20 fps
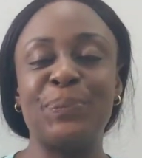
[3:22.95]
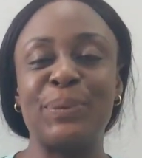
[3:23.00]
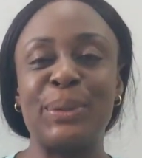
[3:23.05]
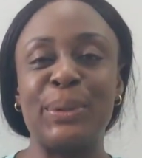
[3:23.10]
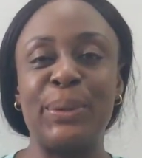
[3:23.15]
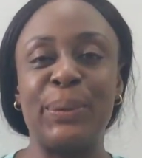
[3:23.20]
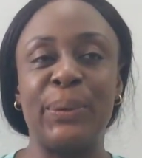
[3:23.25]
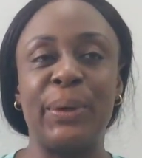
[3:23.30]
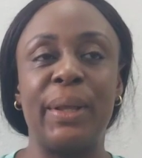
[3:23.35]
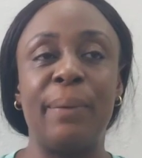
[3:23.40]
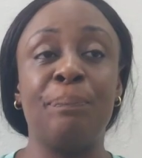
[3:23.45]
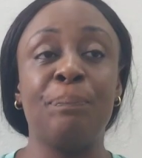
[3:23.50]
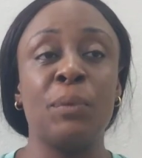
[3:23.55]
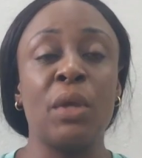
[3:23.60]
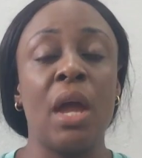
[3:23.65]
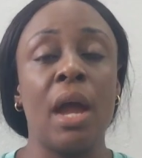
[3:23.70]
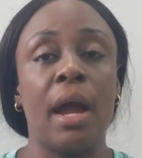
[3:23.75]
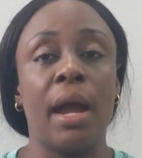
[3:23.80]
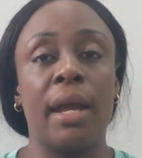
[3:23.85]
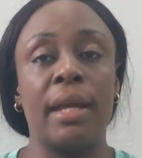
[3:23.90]
Cool. All
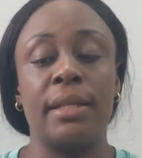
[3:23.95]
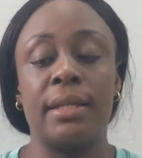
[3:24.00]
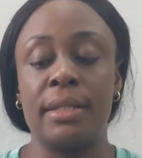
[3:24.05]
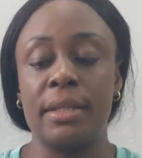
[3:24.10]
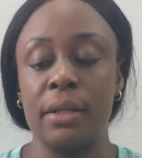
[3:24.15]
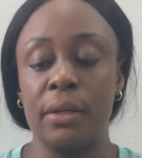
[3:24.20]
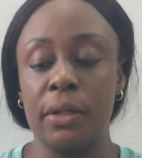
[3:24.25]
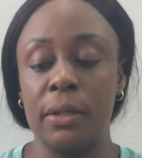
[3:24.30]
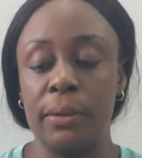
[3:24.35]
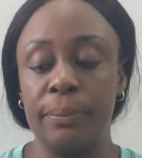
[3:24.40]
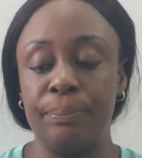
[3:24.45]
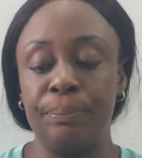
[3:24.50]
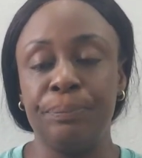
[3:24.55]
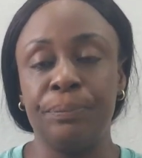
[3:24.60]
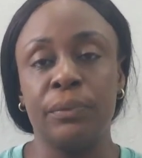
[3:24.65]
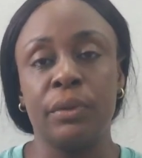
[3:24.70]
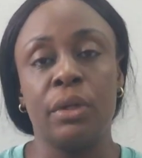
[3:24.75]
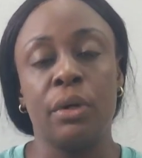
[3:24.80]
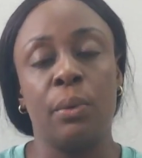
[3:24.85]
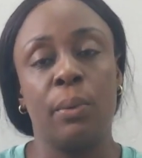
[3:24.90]
right, so
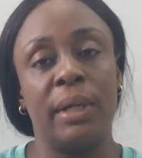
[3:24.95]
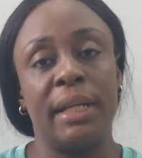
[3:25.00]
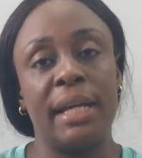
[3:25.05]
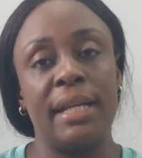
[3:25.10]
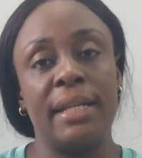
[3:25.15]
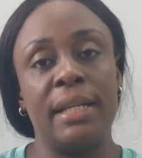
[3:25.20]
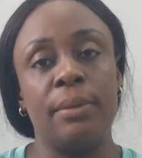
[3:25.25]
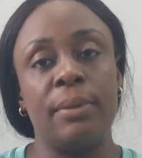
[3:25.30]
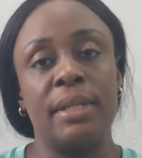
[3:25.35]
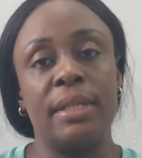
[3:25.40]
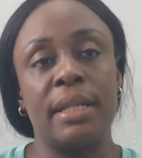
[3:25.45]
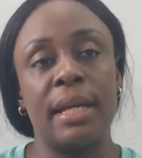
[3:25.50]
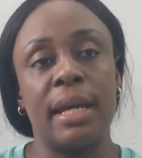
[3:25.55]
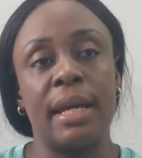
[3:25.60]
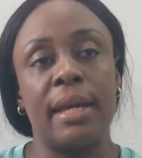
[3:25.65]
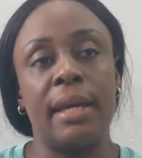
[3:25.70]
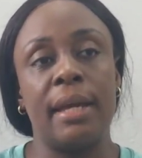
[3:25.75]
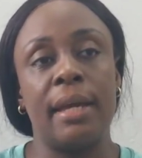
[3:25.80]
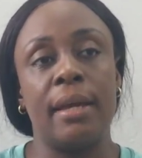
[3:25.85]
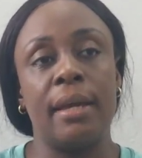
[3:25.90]
what I did was
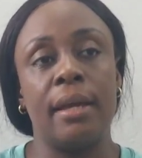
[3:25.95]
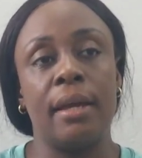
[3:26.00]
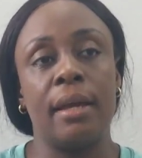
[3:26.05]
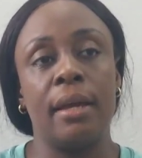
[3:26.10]
I